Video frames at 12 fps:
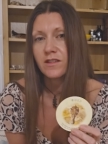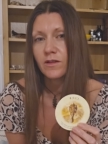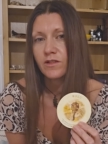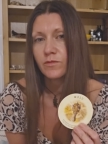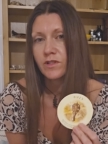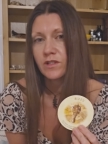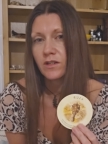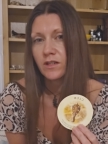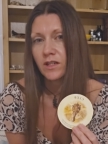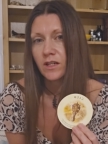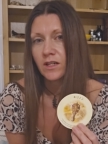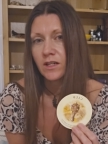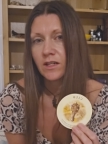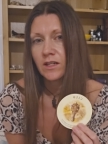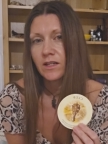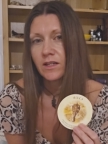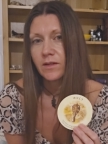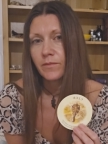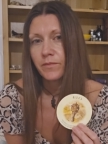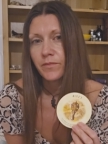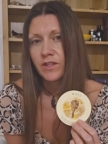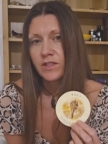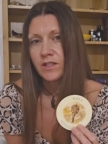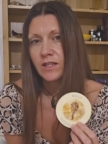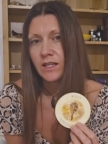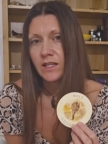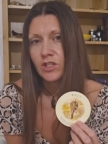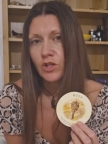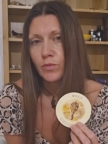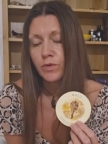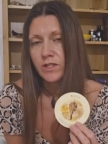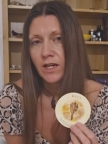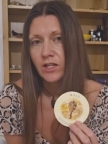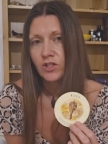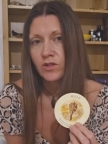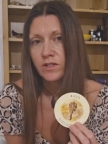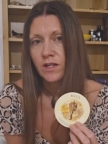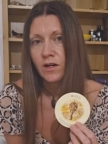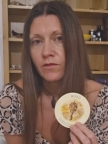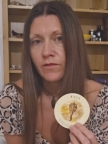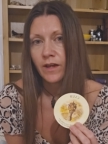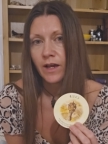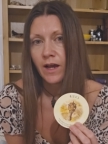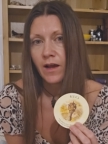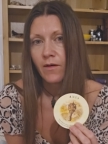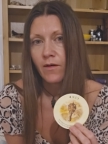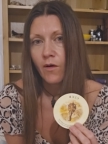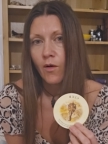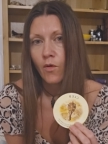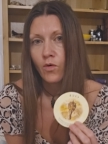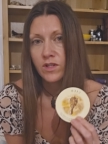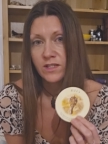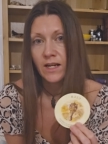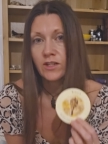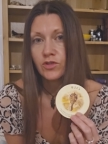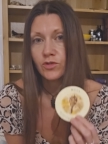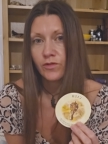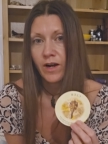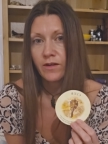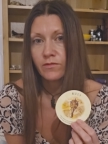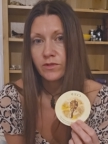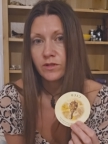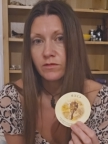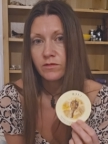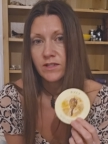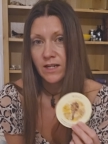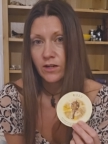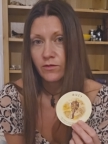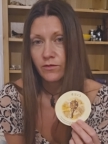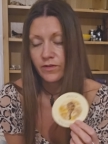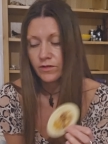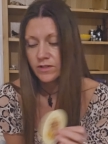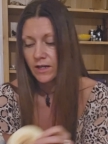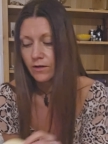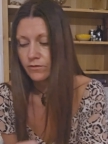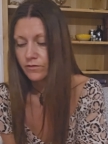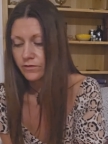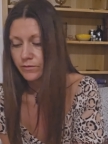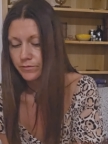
So it's almost like there's a need to protect yourself here or stand your ground, stand up for yourself.